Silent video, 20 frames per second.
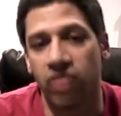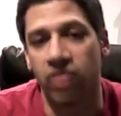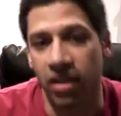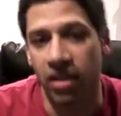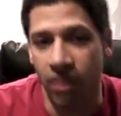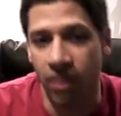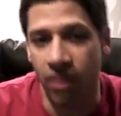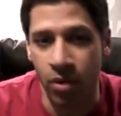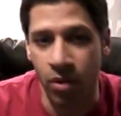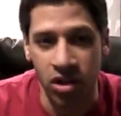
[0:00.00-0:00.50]
Like
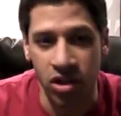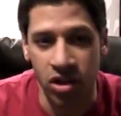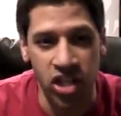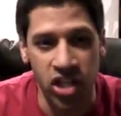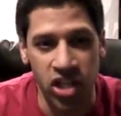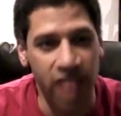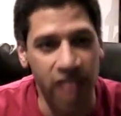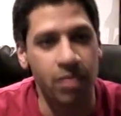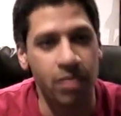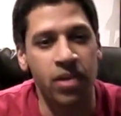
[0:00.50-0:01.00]
if I want to
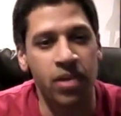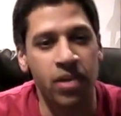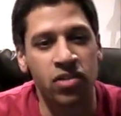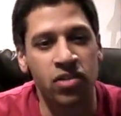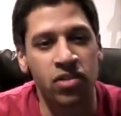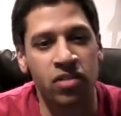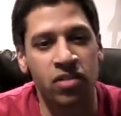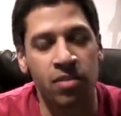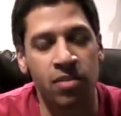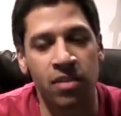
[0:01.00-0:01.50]
check dimensions
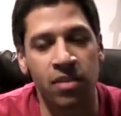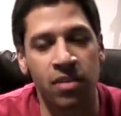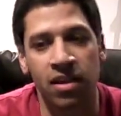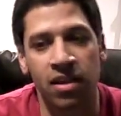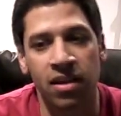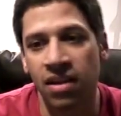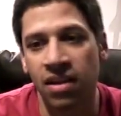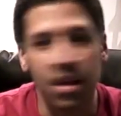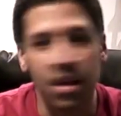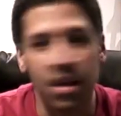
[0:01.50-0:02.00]
on
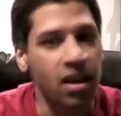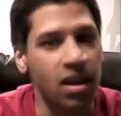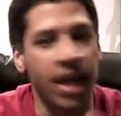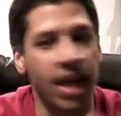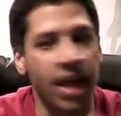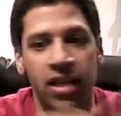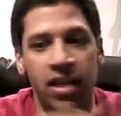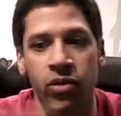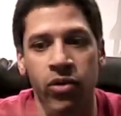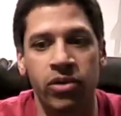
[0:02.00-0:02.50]
something, I
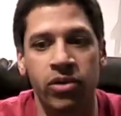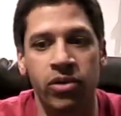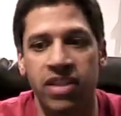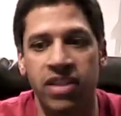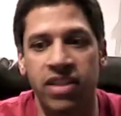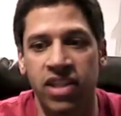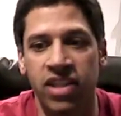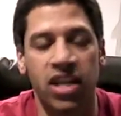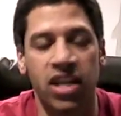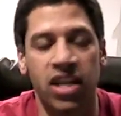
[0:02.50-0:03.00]
can quickly
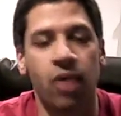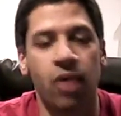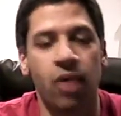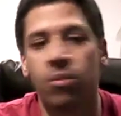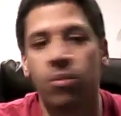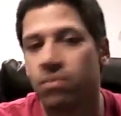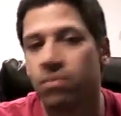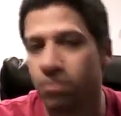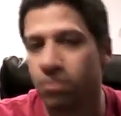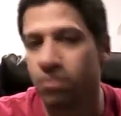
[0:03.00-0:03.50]
sketch it
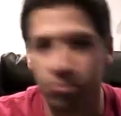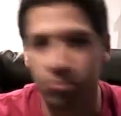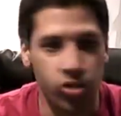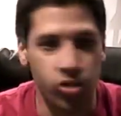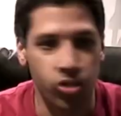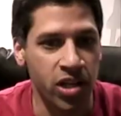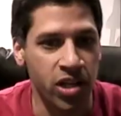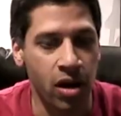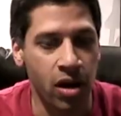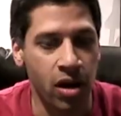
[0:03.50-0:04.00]
out,
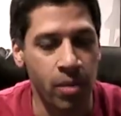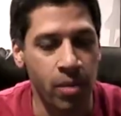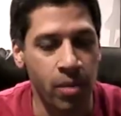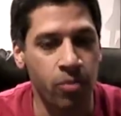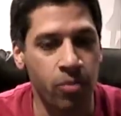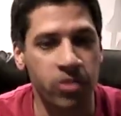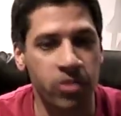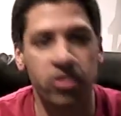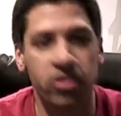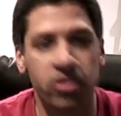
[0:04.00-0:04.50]
print it out on my
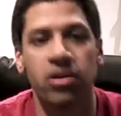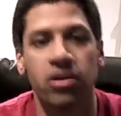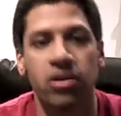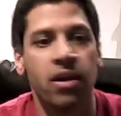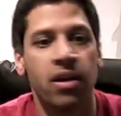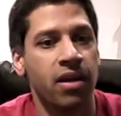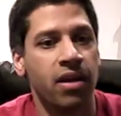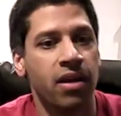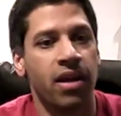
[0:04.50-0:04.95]
printer,